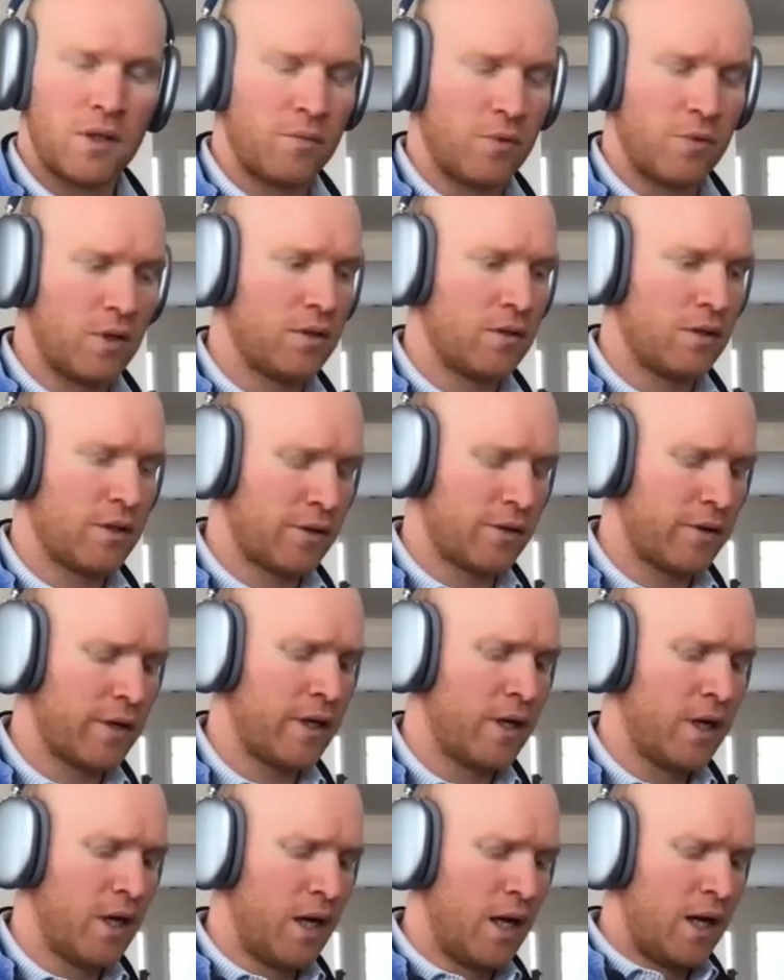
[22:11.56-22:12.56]
completely
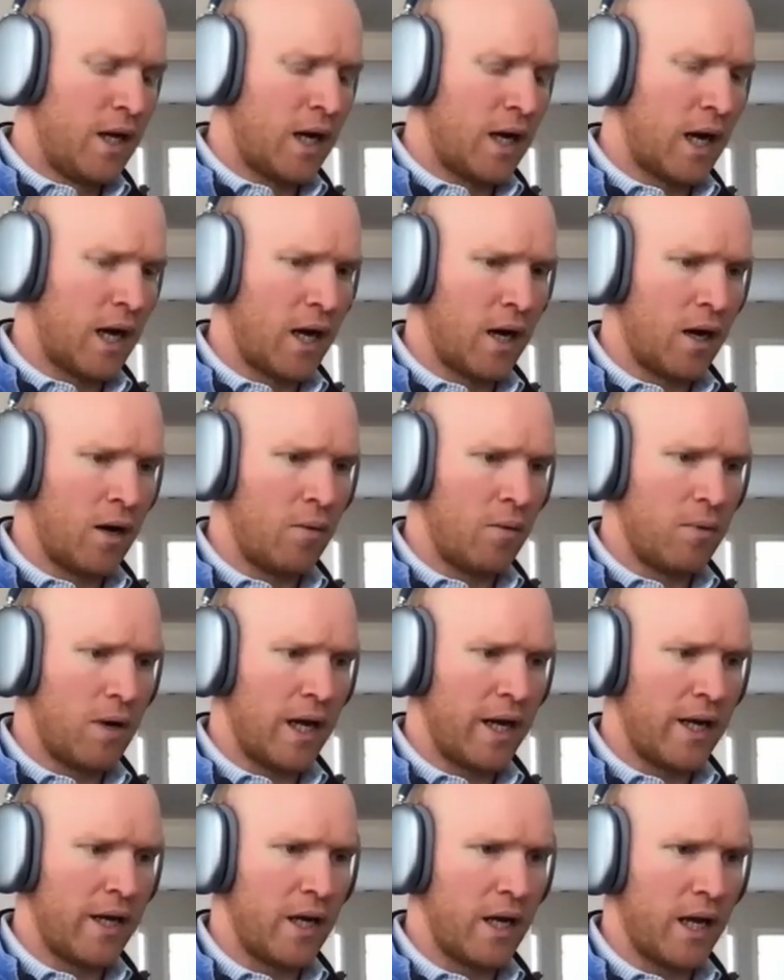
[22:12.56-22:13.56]
agree.
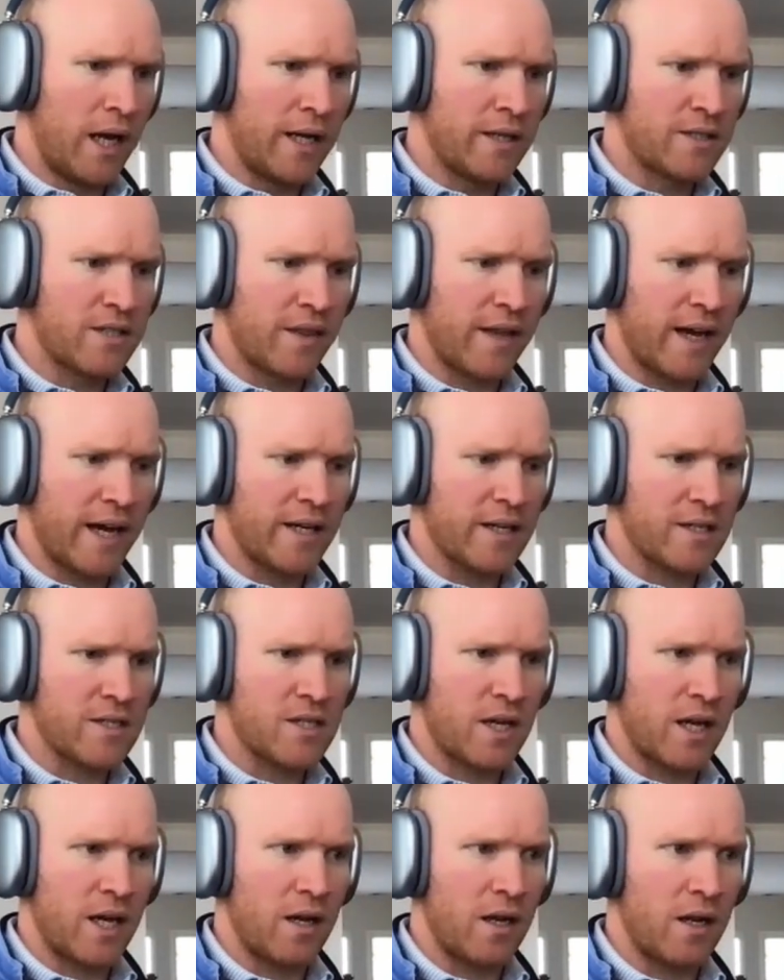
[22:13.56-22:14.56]
And to that
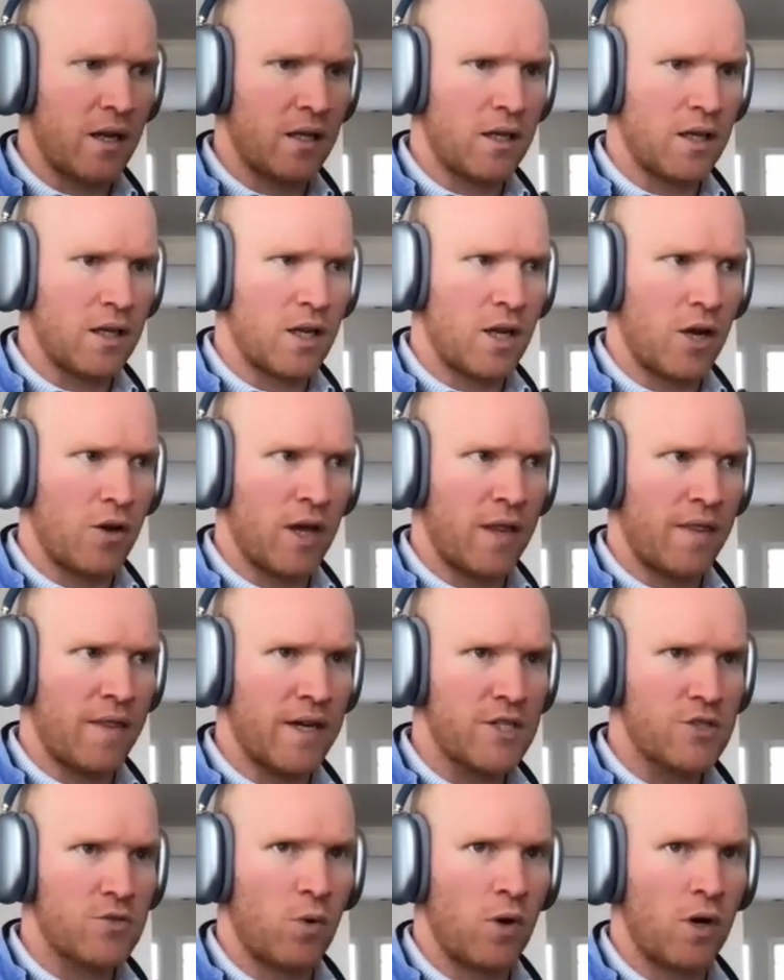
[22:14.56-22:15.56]
extent, in
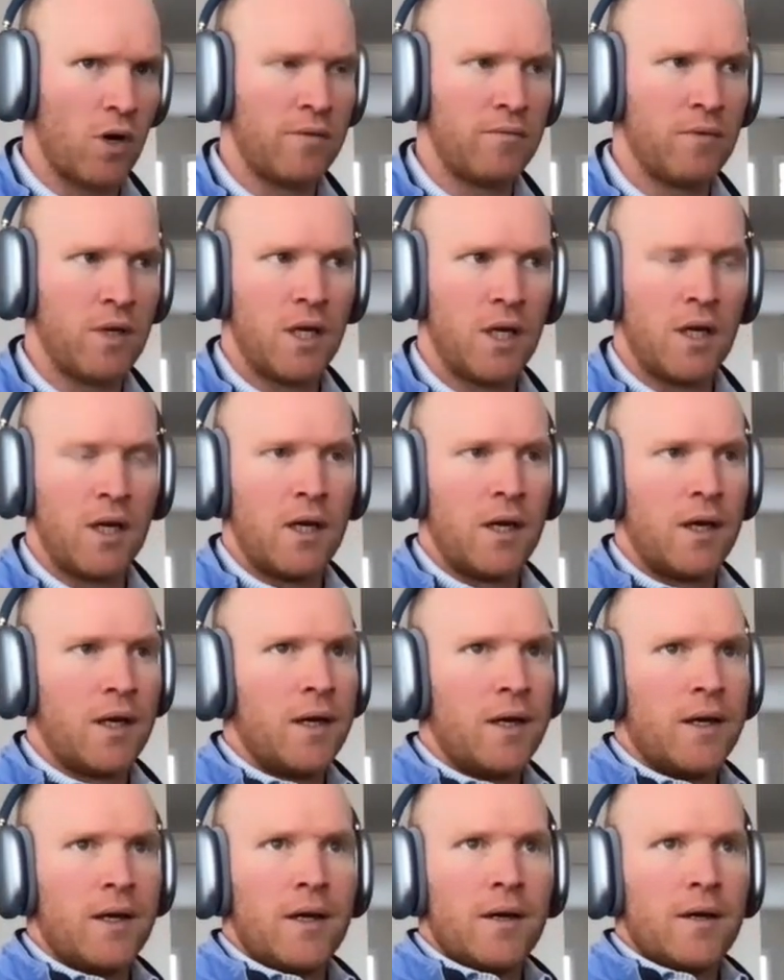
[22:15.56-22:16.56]
this one,
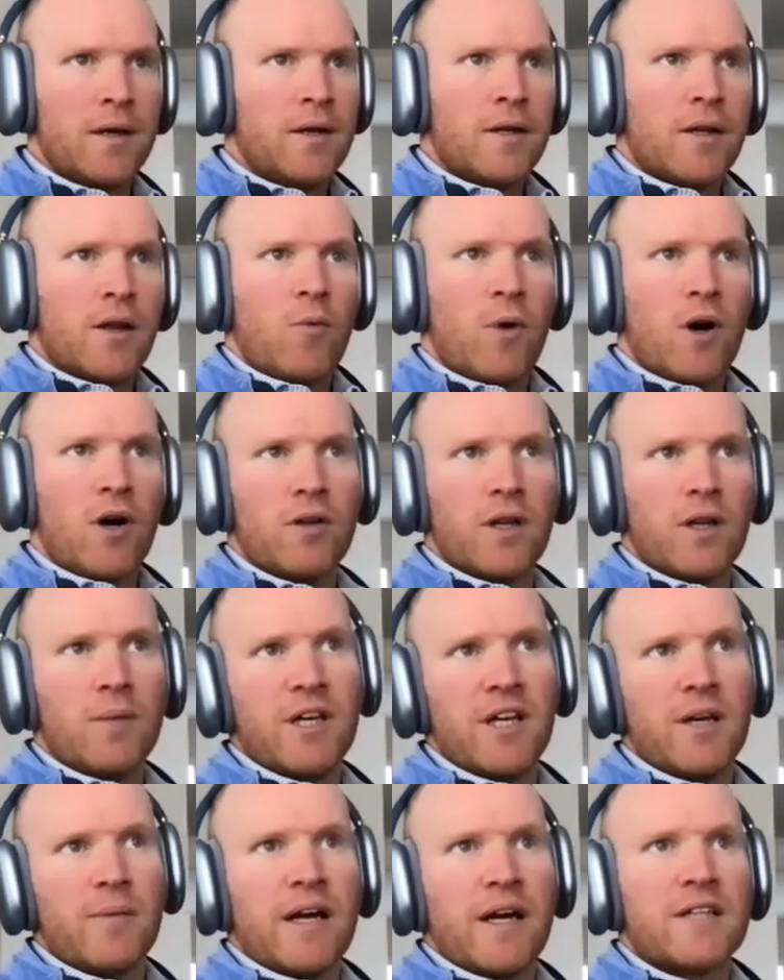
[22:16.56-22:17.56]
well, let
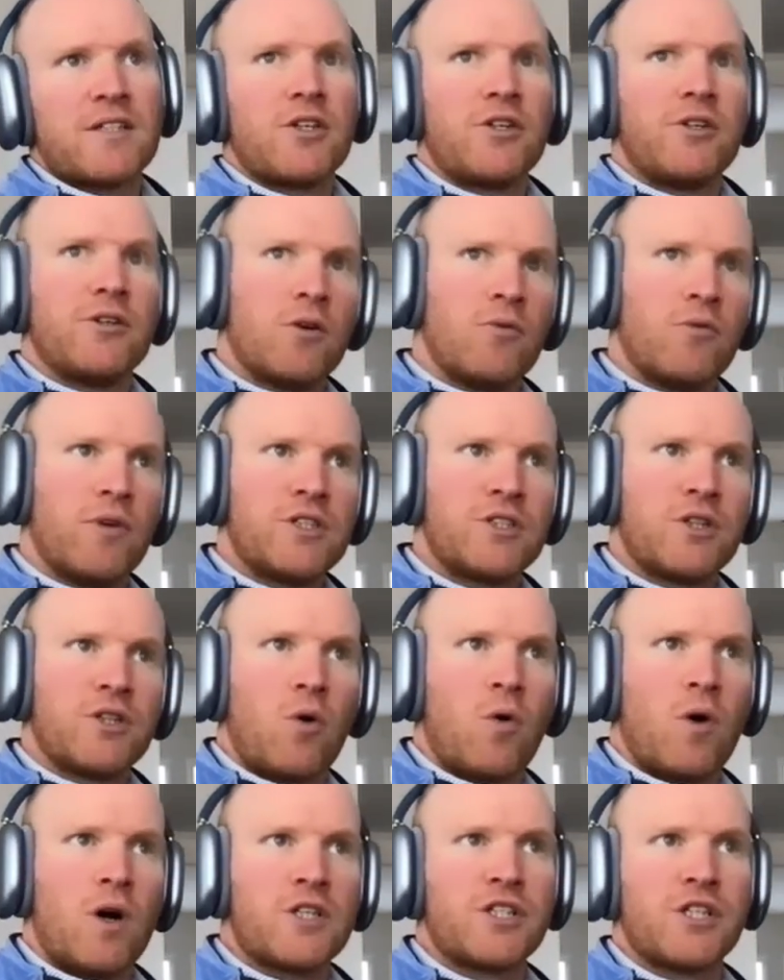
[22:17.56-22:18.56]
me get back to your original
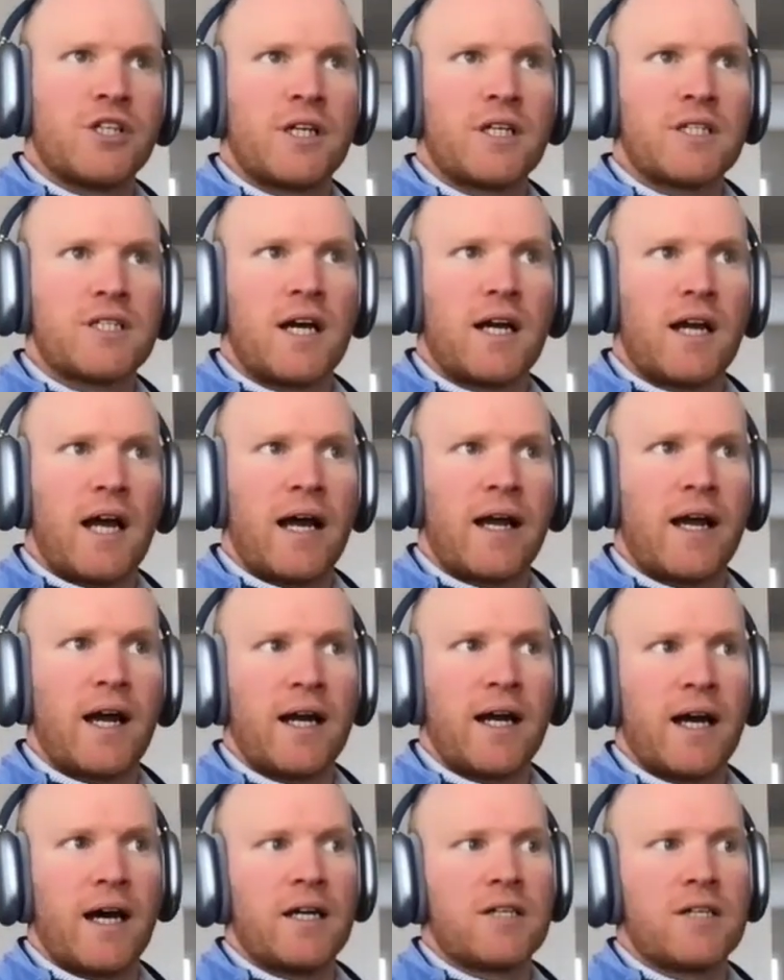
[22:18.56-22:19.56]
question, because
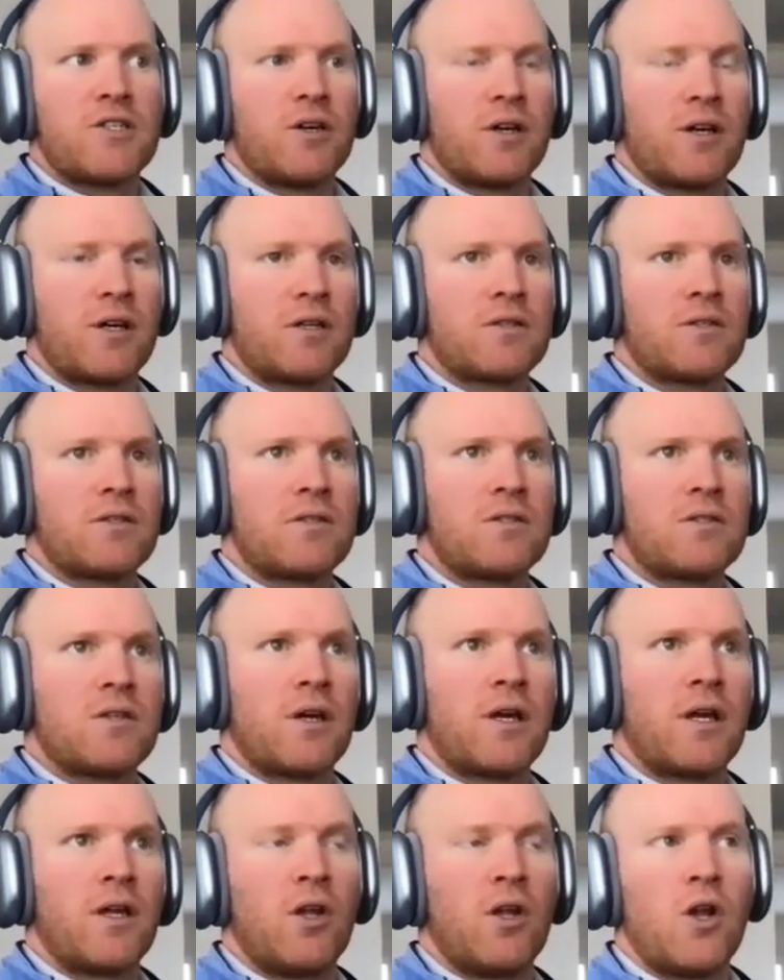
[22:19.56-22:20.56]
I kind of
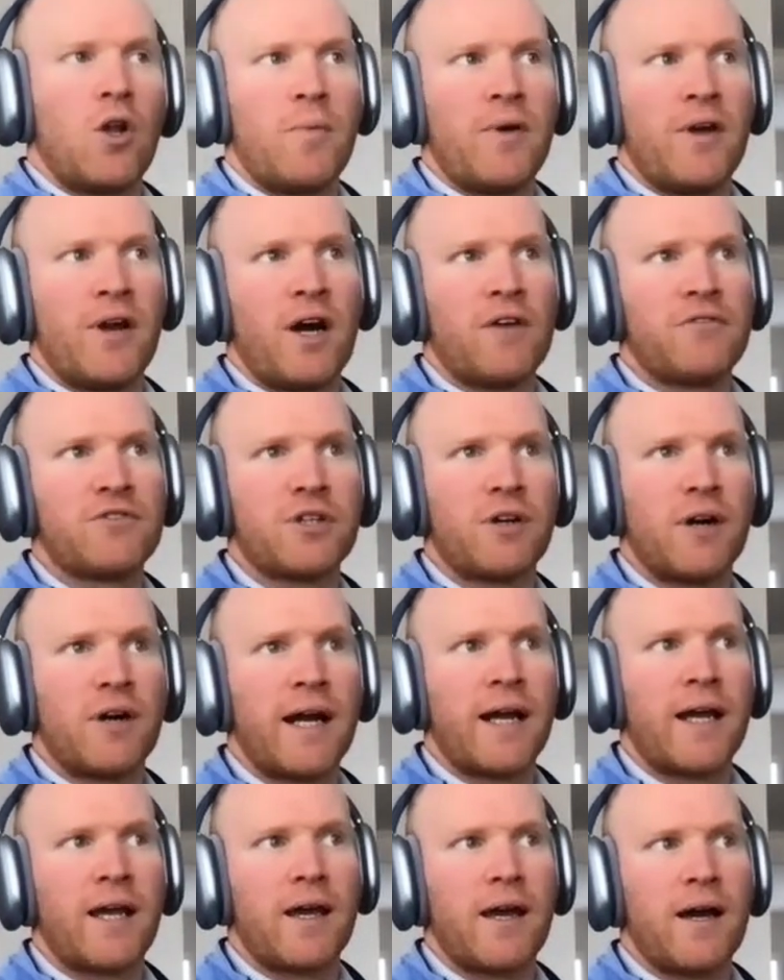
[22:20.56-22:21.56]
took a little bit off
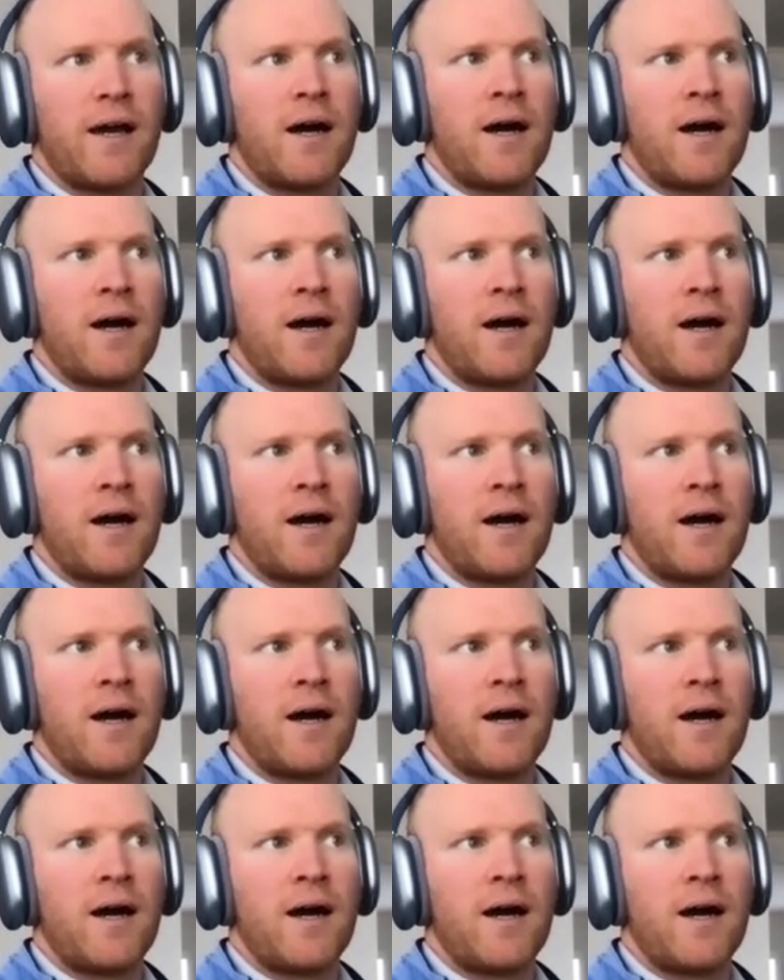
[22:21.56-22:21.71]
track.